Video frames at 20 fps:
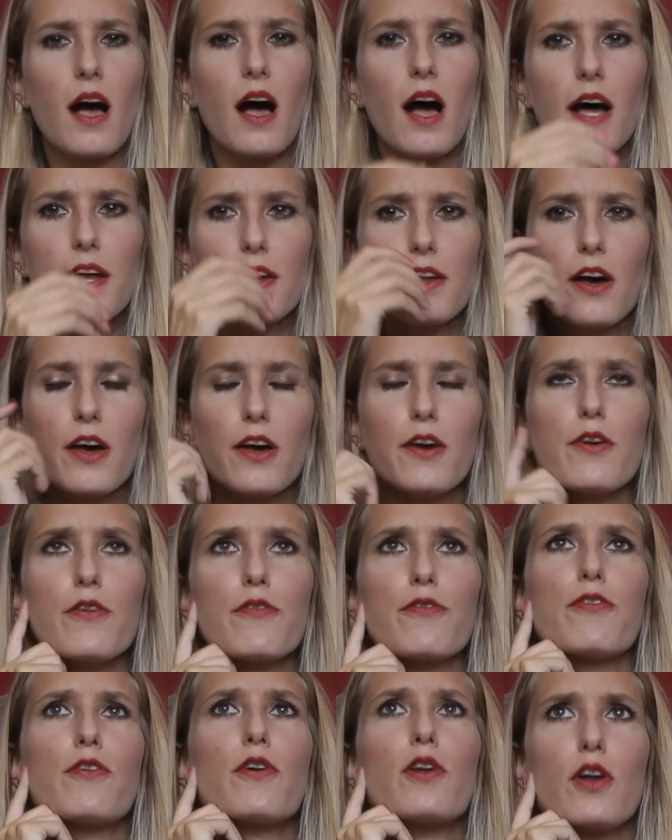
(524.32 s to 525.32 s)
I know
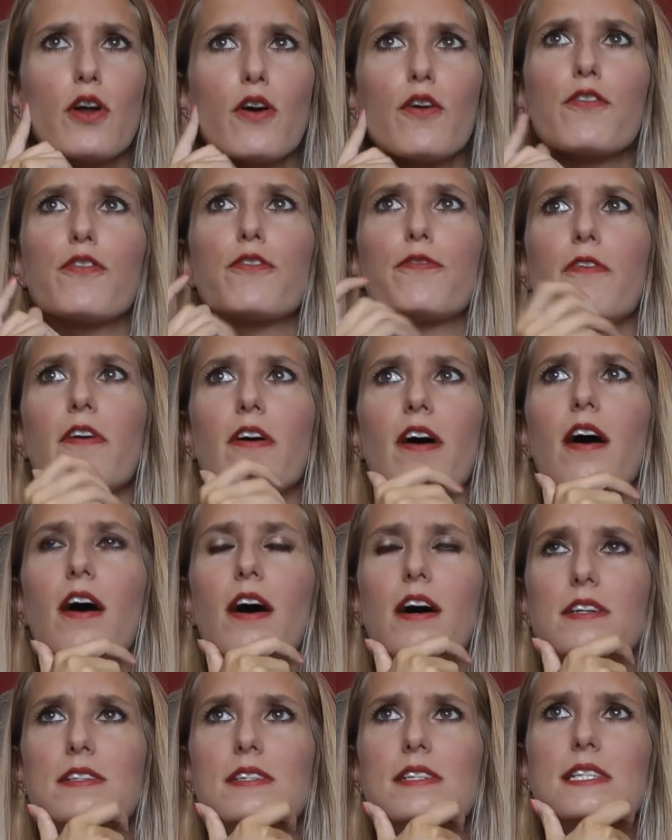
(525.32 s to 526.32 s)
for a lot of
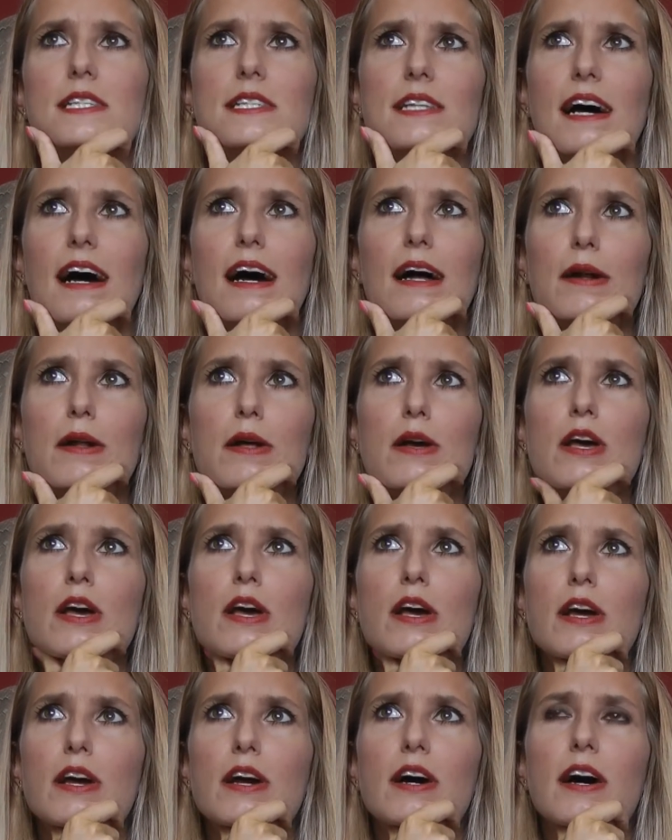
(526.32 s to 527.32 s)
us that
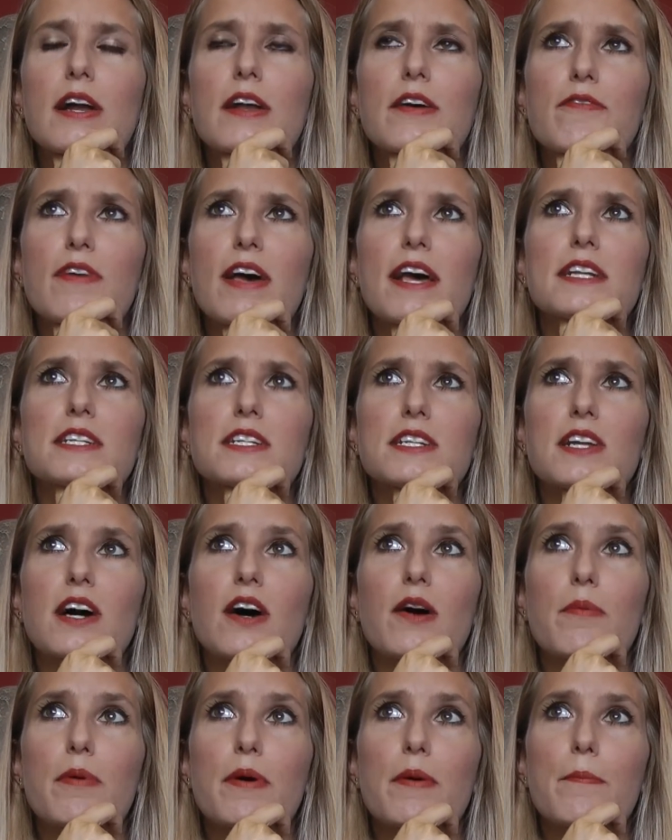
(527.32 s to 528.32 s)
kind of ended
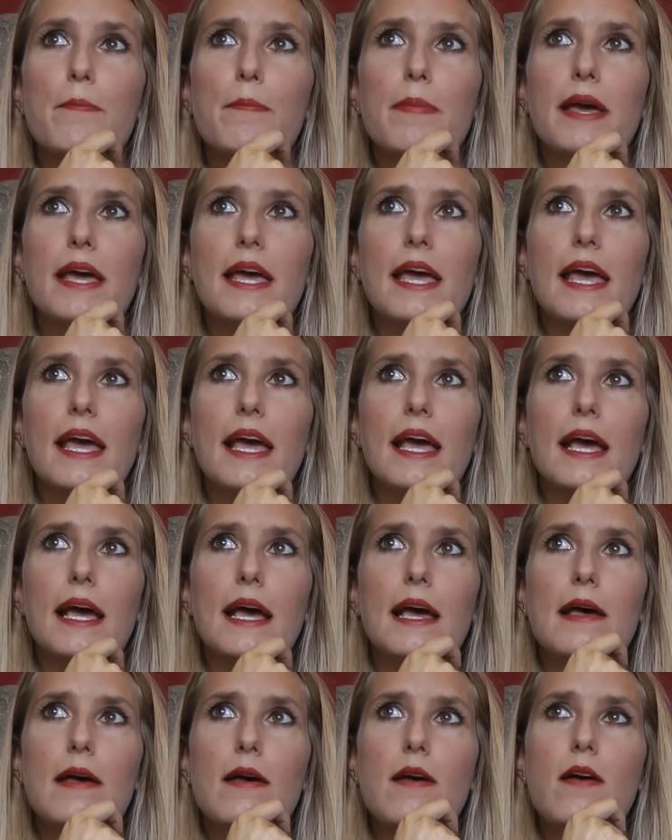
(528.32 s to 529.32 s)
up being